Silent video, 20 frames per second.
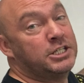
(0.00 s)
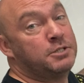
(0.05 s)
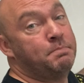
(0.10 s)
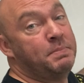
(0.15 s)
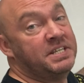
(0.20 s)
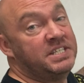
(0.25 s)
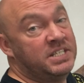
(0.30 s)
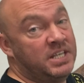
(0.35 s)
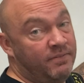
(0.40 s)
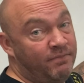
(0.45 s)

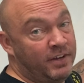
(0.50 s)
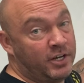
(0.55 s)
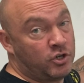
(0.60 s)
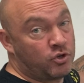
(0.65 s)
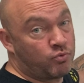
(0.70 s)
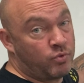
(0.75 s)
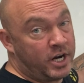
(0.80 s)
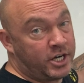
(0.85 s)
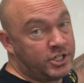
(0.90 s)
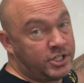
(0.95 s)
specific
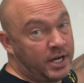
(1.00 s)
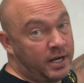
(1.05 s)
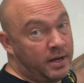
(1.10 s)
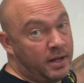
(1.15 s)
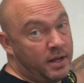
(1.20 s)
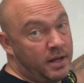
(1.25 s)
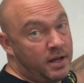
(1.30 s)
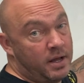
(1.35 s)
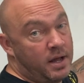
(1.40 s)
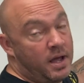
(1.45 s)
direction.
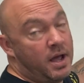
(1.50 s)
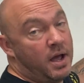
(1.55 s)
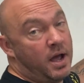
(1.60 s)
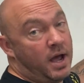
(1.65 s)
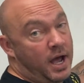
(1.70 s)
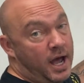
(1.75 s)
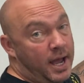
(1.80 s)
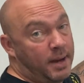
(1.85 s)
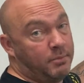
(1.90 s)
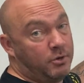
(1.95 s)

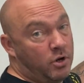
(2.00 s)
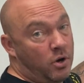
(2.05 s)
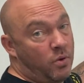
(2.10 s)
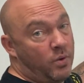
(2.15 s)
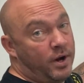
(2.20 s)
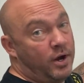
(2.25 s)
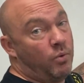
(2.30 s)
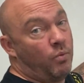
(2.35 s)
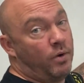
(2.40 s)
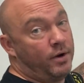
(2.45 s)
I'm
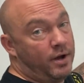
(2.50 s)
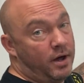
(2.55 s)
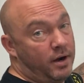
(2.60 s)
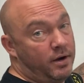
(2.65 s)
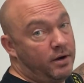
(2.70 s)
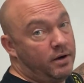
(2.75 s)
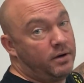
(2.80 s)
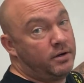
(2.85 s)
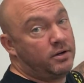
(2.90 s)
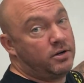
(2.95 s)
going
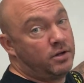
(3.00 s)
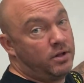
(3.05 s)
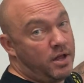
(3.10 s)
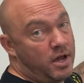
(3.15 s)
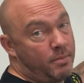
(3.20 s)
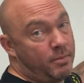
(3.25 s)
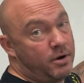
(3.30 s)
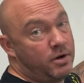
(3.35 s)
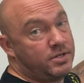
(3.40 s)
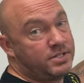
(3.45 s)
100
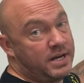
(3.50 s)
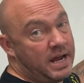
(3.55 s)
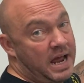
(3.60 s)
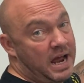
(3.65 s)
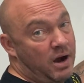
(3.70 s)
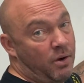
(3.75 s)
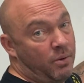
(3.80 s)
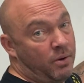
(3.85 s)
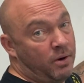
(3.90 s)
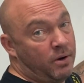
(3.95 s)
kilometers an
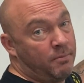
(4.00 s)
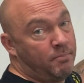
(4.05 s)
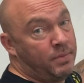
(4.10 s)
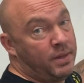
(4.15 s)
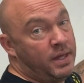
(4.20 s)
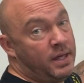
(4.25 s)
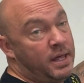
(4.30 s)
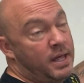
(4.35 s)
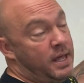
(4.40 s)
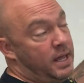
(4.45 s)
hour
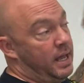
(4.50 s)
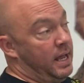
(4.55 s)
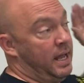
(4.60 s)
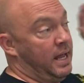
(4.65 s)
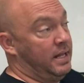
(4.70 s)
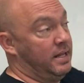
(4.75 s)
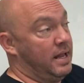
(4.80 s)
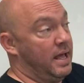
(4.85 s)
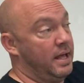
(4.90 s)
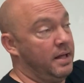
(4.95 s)

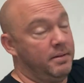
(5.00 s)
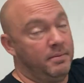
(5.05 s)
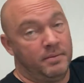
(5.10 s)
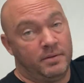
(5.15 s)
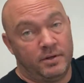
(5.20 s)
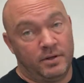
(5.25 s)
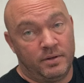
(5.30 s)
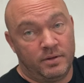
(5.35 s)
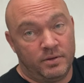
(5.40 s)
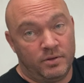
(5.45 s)
in
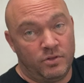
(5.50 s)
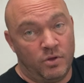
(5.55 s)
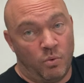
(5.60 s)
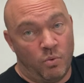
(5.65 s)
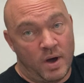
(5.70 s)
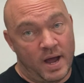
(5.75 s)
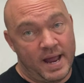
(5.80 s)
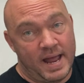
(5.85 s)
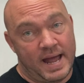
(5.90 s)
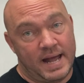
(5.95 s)
the
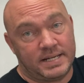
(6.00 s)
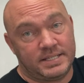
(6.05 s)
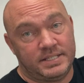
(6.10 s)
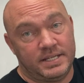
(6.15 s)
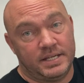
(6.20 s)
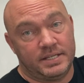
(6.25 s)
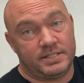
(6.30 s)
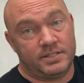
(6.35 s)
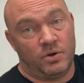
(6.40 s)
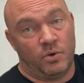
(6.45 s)

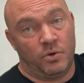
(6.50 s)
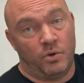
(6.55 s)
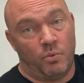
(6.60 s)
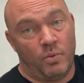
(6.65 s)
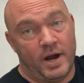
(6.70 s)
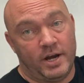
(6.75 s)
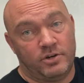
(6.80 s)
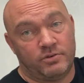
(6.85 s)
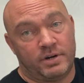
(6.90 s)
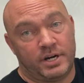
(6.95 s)
y-axis or the
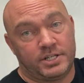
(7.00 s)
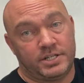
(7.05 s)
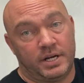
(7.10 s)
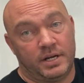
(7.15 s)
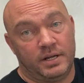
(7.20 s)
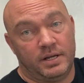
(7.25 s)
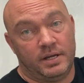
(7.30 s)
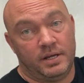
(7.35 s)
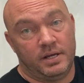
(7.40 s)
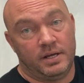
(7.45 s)
y direction,
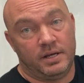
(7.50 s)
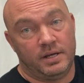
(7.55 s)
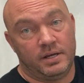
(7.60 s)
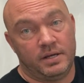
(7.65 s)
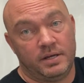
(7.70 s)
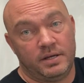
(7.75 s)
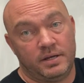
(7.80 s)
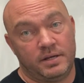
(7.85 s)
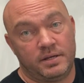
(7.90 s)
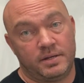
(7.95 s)

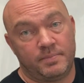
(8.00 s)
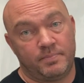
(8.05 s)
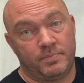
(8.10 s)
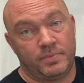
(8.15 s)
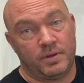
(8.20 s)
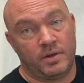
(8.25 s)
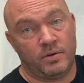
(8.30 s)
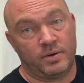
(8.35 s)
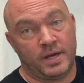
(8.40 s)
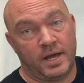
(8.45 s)

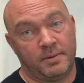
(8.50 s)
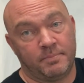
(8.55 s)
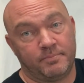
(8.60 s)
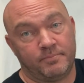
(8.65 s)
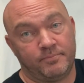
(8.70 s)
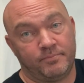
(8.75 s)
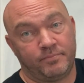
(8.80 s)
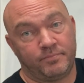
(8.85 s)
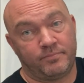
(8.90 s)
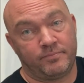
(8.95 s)
okay?
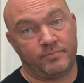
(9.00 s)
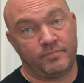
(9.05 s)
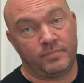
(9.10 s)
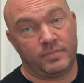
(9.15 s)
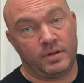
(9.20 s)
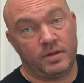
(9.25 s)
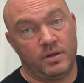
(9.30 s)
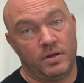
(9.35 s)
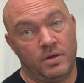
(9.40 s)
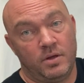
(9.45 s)

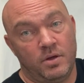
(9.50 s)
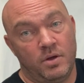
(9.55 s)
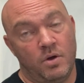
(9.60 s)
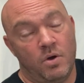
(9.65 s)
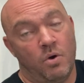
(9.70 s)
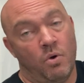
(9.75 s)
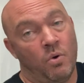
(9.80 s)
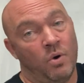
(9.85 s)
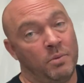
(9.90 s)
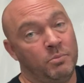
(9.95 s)

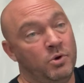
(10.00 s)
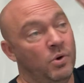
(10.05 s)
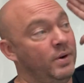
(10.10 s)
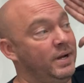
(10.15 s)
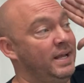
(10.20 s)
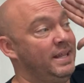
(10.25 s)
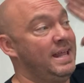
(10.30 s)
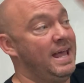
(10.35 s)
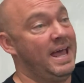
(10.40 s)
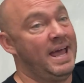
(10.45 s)
Or I'm
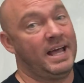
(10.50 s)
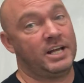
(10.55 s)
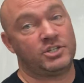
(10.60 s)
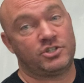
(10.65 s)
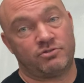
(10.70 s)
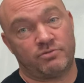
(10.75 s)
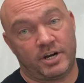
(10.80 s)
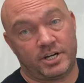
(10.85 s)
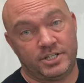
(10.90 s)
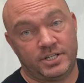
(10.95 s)
going in the x
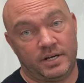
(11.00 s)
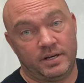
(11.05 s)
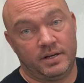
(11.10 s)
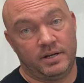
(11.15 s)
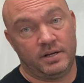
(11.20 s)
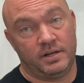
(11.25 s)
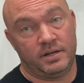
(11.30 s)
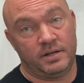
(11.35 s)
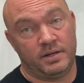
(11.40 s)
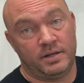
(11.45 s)
direction,
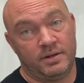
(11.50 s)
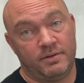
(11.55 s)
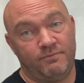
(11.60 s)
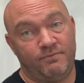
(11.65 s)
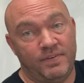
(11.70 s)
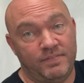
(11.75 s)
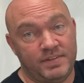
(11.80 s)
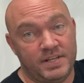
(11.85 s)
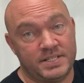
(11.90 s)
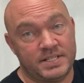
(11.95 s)

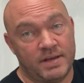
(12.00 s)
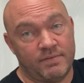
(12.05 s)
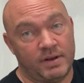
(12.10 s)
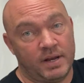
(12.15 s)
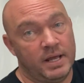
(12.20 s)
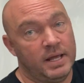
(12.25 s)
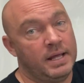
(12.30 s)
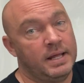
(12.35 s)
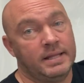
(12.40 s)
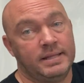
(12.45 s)
57.
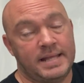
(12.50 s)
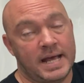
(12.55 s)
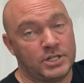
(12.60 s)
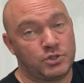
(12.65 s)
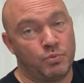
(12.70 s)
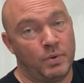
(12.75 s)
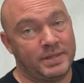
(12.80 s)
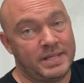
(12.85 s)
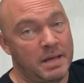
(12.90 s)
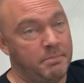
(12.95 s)

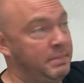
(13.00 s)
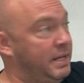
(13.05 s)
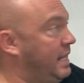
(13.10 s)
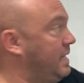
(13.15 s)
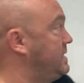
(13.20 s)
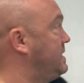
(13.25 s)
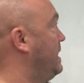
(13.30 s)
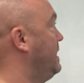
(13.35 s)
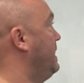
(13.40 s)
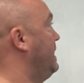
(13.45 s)
That's what that
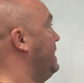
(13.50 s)
means.